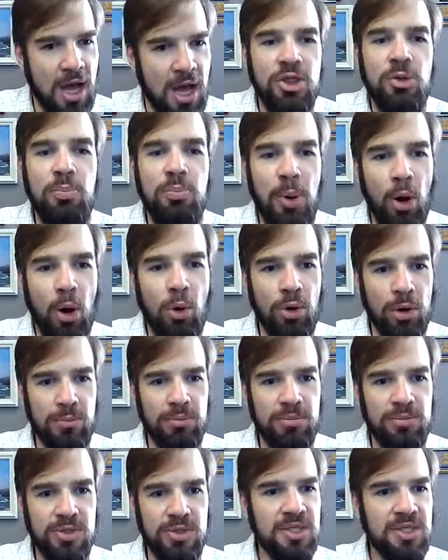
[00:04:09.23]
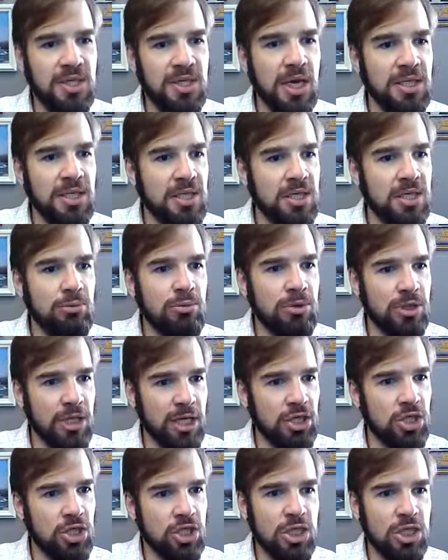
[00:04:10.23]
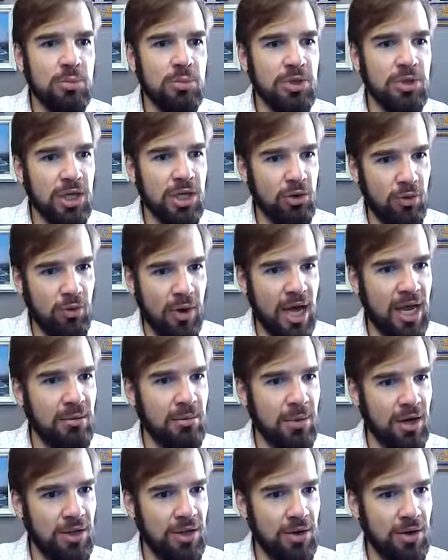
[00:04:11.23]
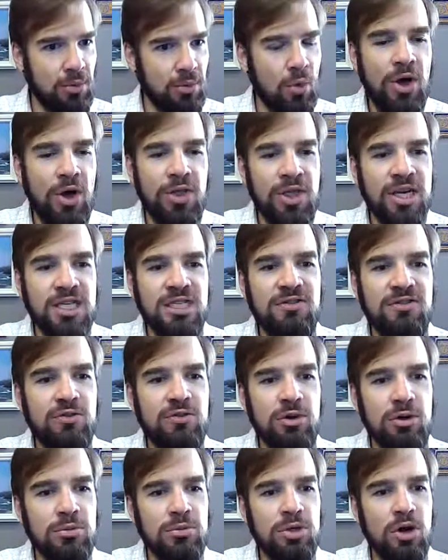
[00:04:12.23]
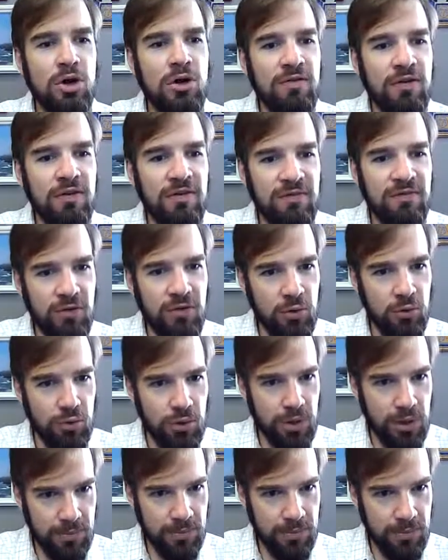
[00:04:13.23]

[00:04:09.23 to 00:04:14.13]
The poem discusses a relationship with a grandmother, one that is formed over food,